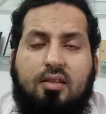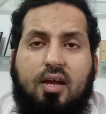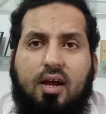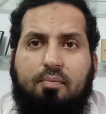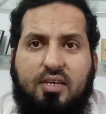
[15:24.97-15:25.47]

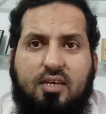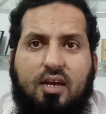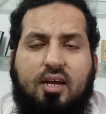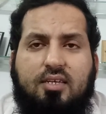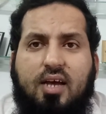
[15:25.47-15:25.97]
they are
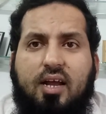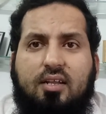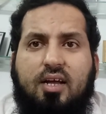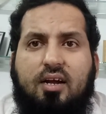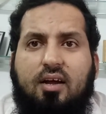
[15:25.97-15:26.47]
basically a
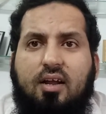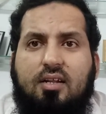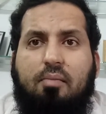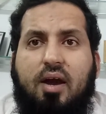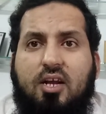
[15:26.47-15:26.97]
sign that
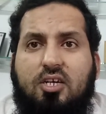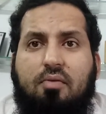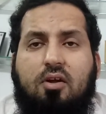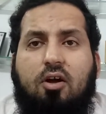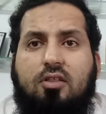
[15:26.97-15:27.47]
the migration
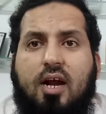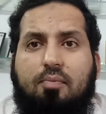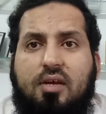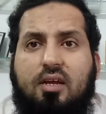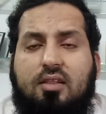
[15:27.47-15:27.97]
will not
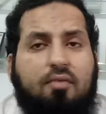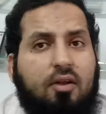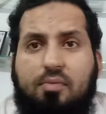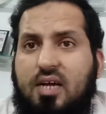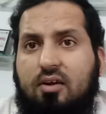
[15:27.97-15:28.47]
that
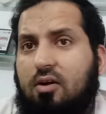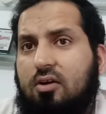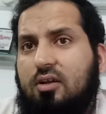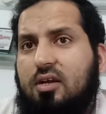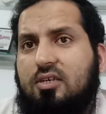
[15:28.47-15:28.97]

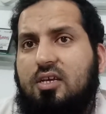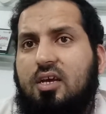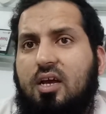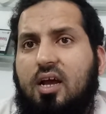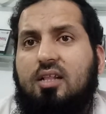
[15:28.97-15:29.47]

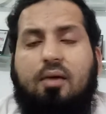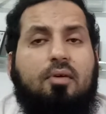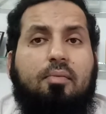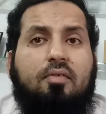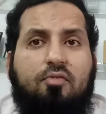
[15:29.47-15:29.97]
easy in the
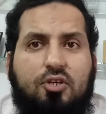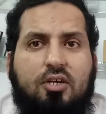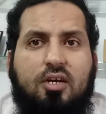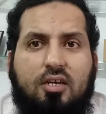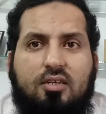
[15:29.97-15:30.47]
upcoming future
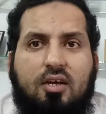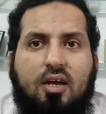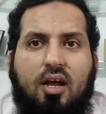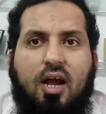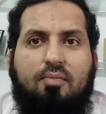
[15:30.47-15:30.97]
days,
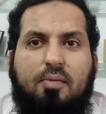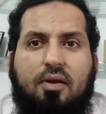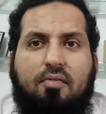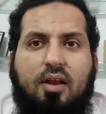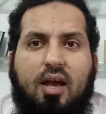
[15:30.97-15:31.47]
and
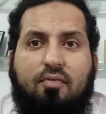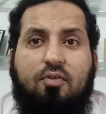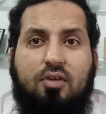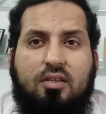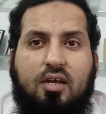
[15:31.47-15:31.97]
people will have
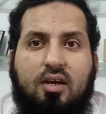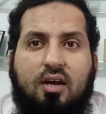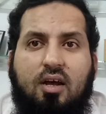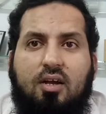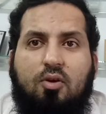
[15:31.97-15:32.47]
to
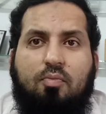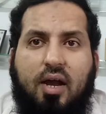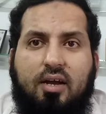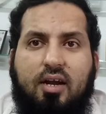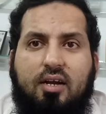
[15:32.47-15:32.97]
rethink to
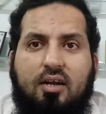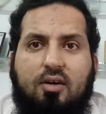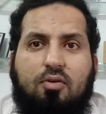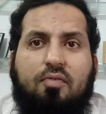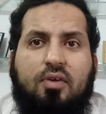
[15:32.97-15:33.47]

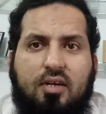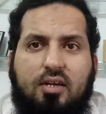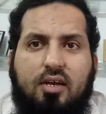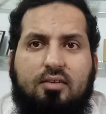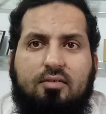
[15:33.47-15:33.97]
migrate to different
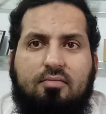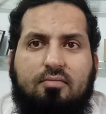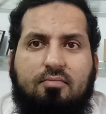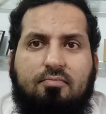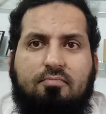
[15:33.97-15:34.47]
areas.
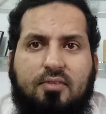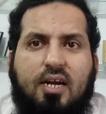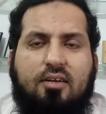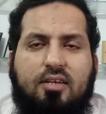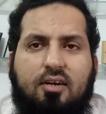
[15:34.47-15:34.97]

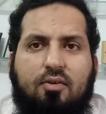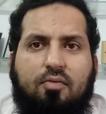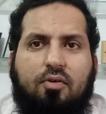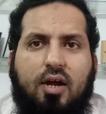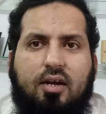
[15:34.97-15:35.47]
That is it
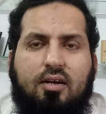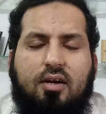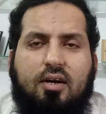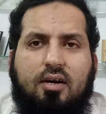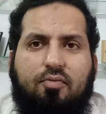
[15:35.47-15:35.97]

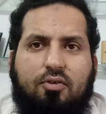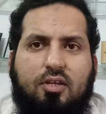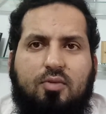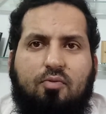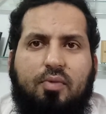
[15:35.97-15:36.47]
for
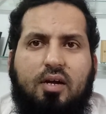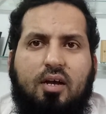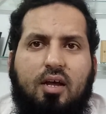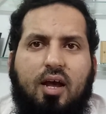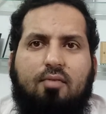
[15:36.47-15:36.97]
this movement,
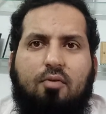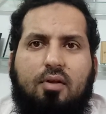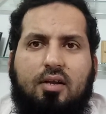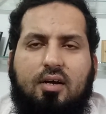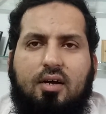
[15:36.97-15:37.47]
and we
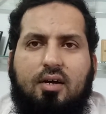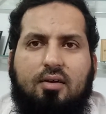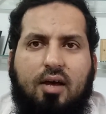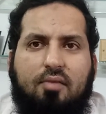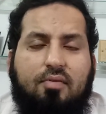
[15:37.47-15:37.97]

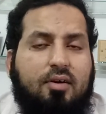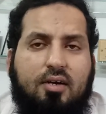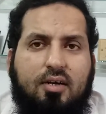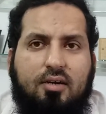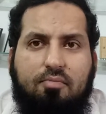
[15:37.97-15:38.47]
will have
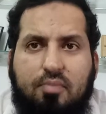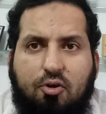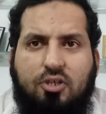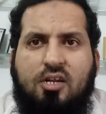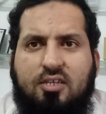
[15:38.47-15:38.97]
a
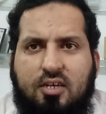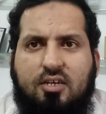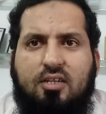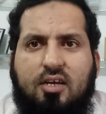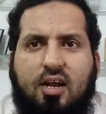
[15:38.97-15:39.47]
question and answer
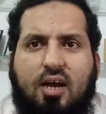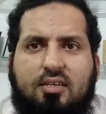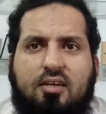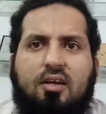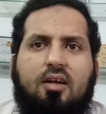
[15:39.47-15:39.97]
session in the
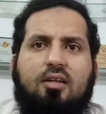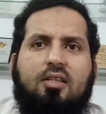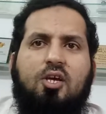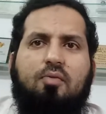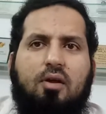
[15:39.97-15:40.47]
class.
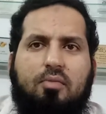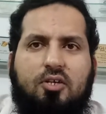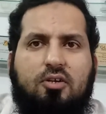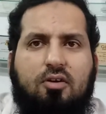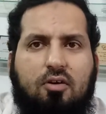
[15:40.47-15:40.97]
Thank you very
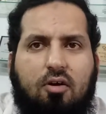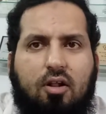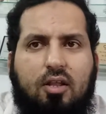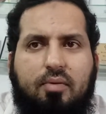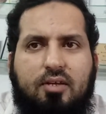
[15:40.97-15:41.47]
much.
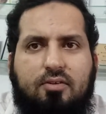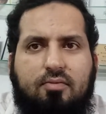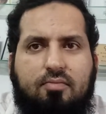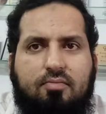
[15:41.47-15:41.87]
All the best.